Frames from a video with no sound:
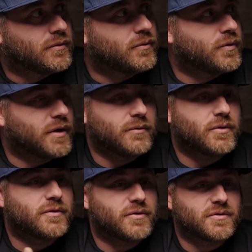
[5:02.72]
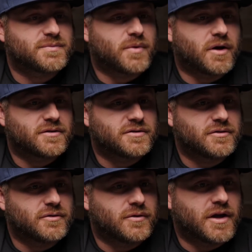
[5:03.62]
And what if we respond
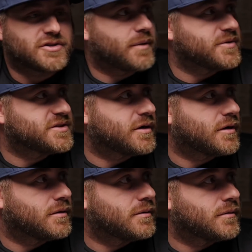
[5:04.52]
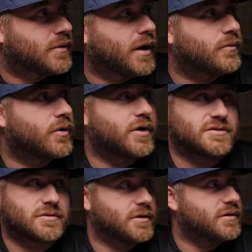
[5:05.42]
to a shopping center? Right, where
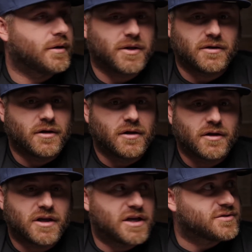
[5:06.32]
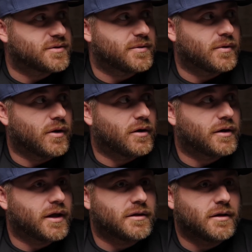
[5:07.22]
it's, gauge could be
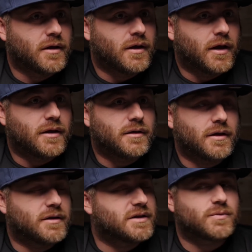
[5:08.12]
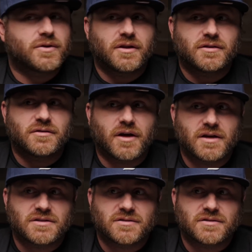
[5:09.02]
long. And that's one thing too, guys, as